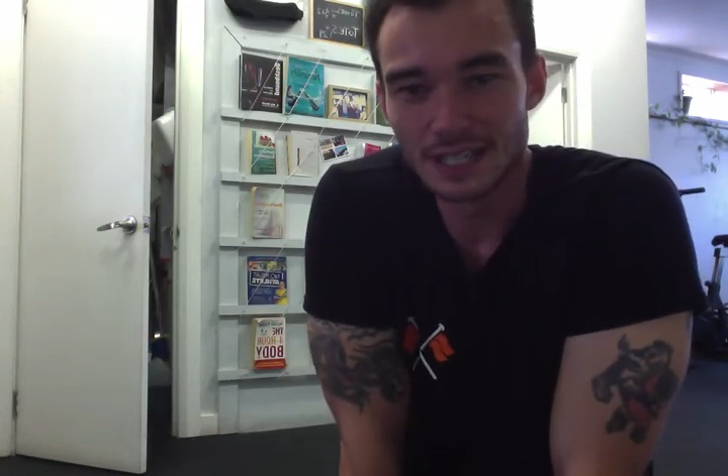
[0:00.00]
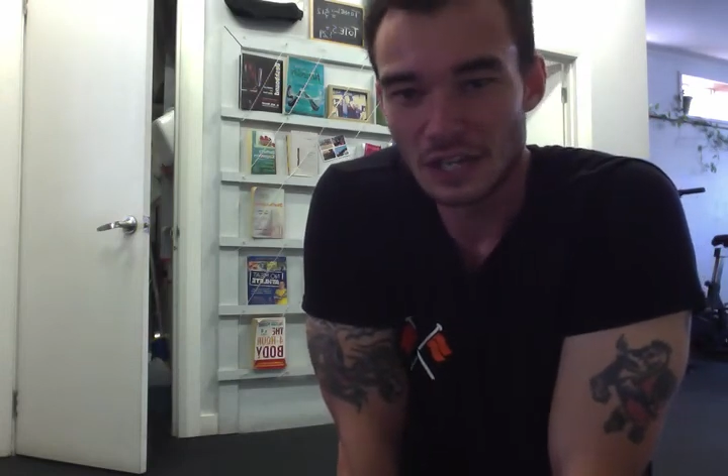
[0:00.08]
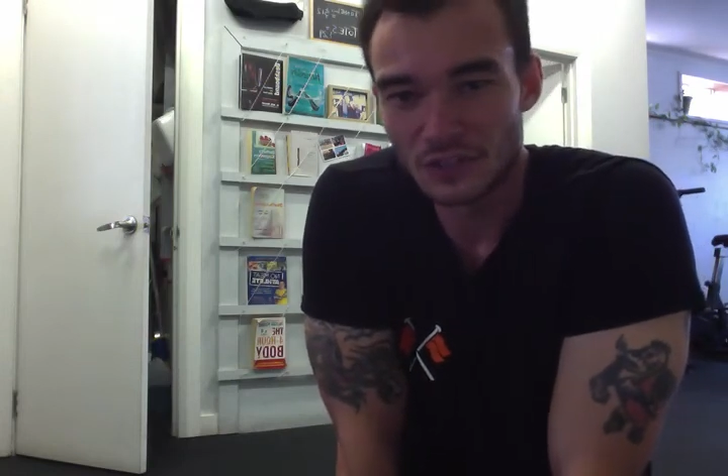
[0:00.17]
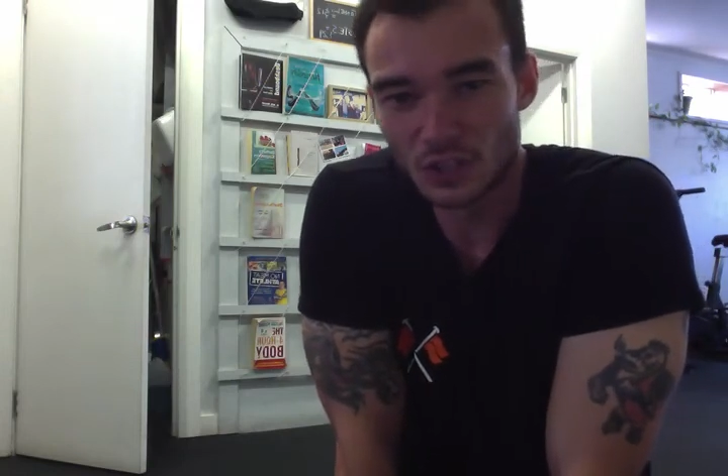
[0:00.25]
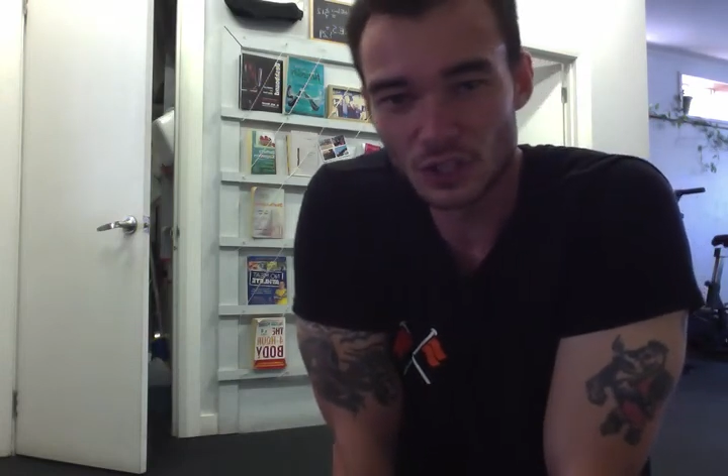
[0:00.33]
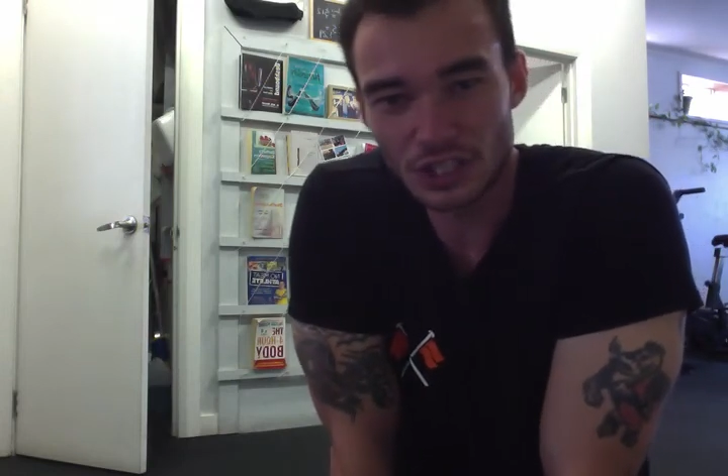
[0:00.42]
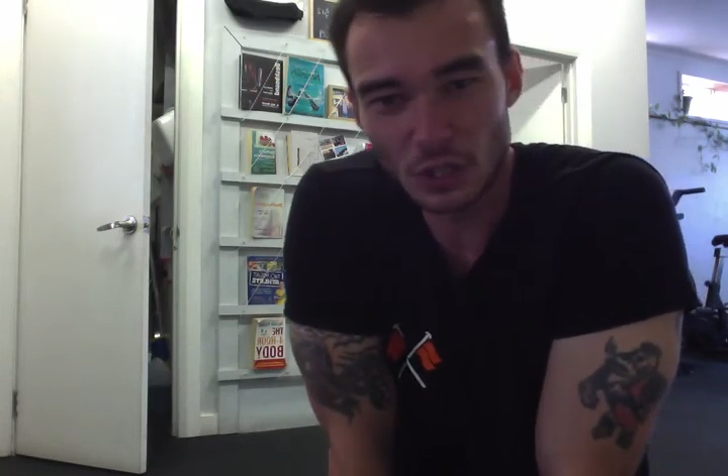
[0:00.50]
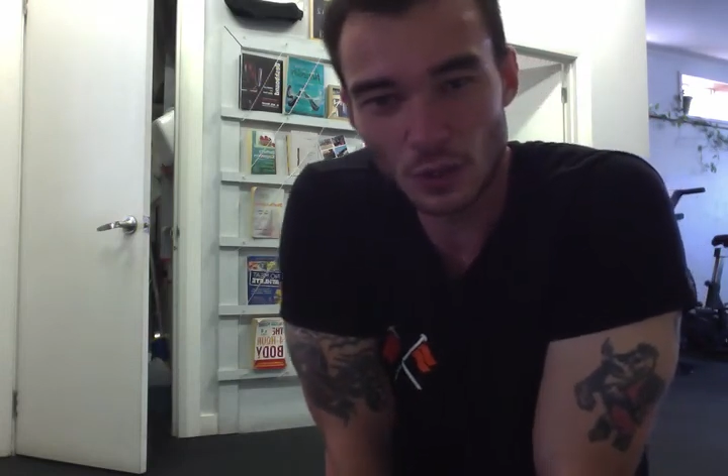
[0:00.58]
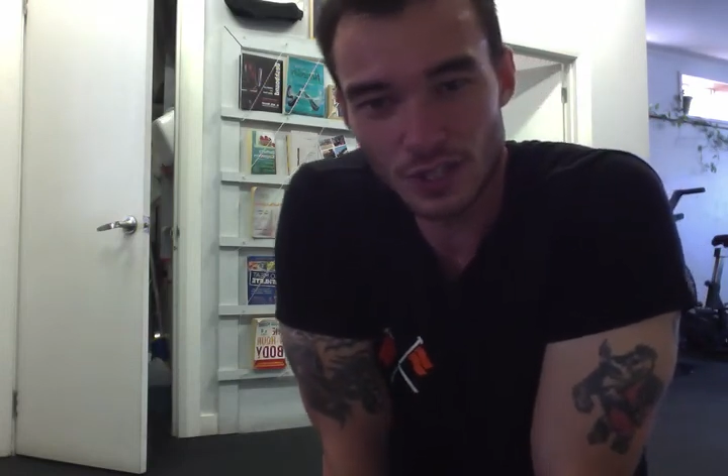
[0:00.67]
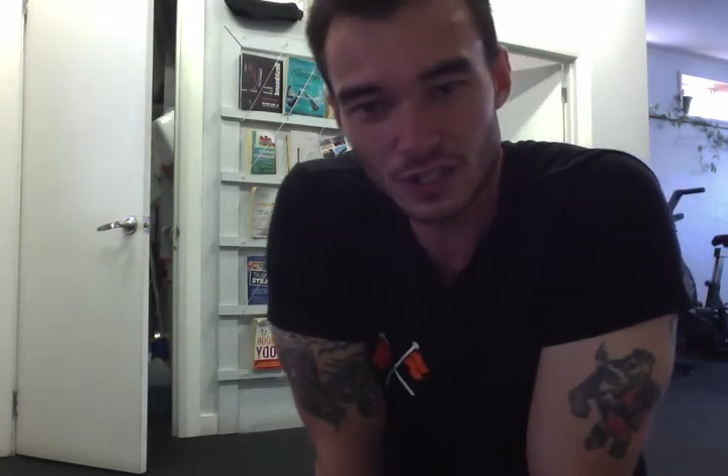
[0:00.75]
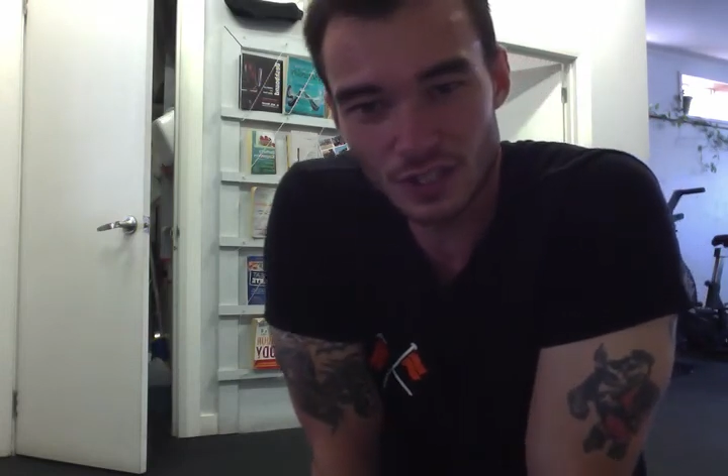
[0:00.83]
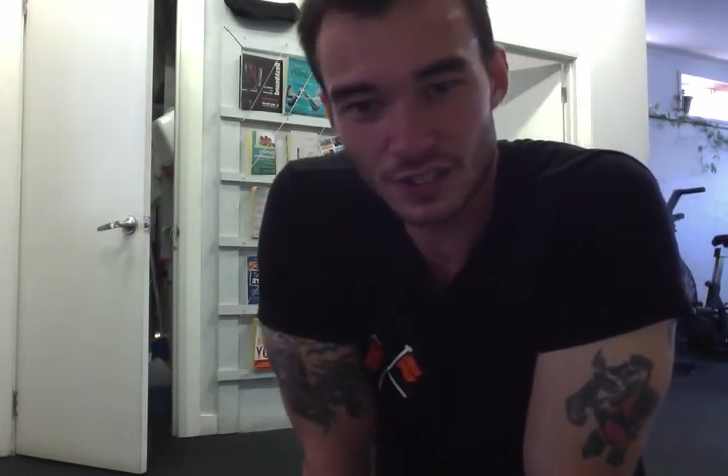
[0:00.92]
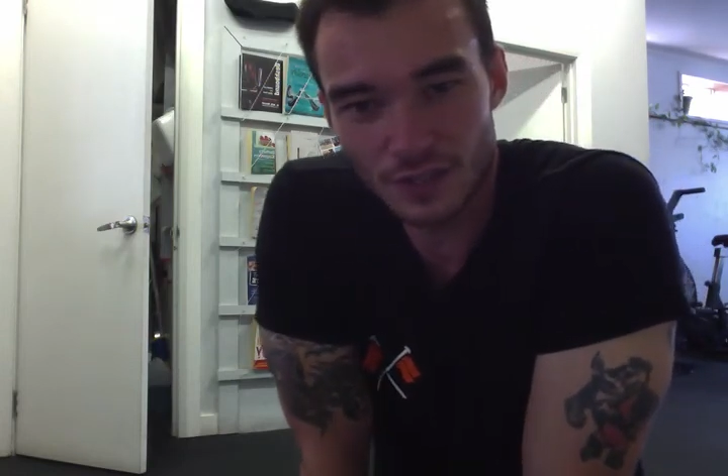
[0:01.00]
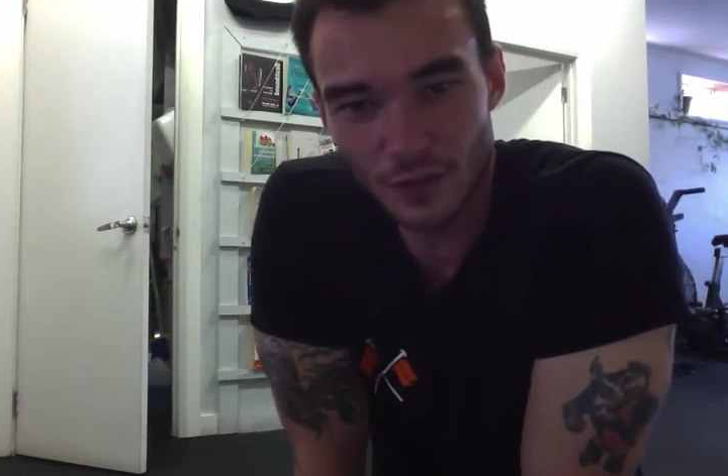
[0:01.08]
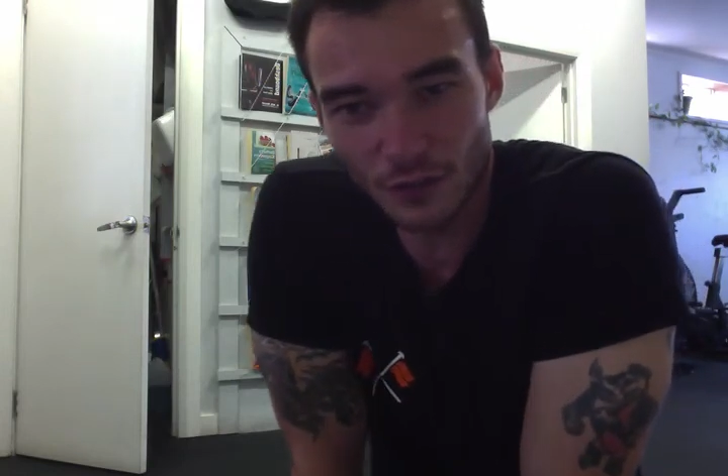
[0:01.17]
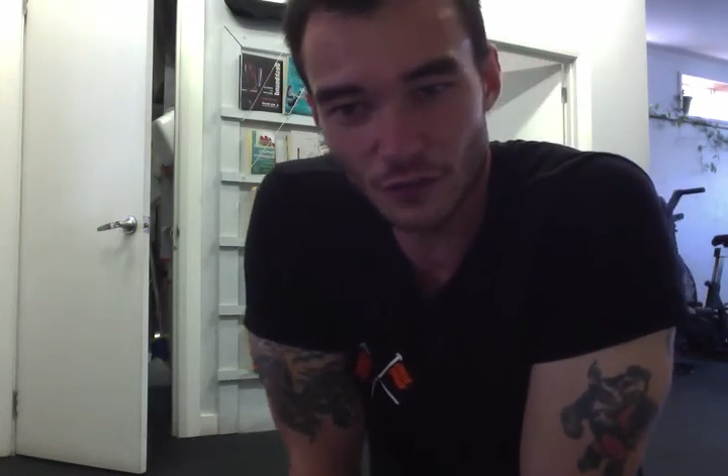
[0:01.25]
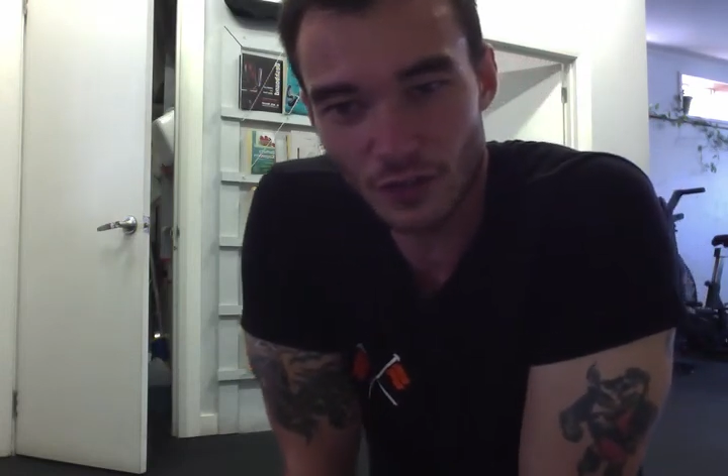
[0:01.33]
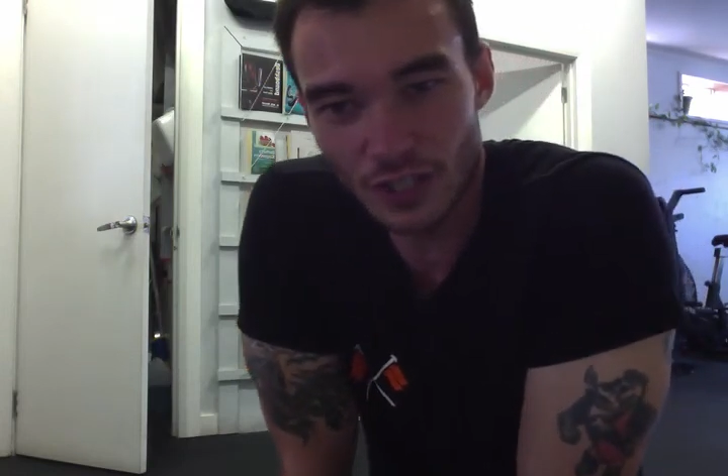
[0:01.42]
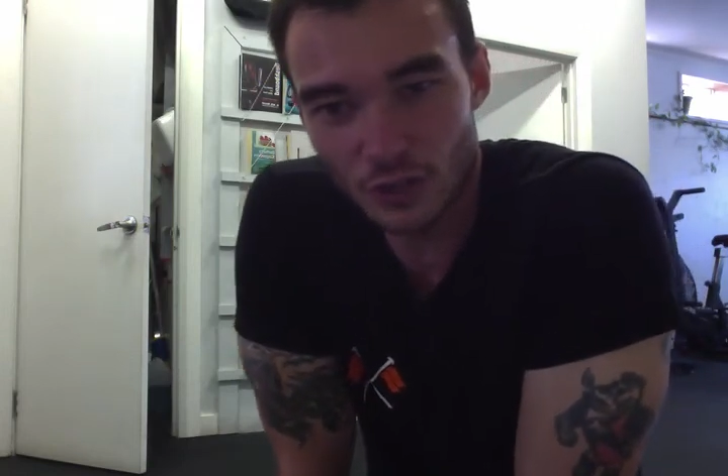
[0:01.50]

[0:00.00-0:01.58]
If you've got any questions, feel free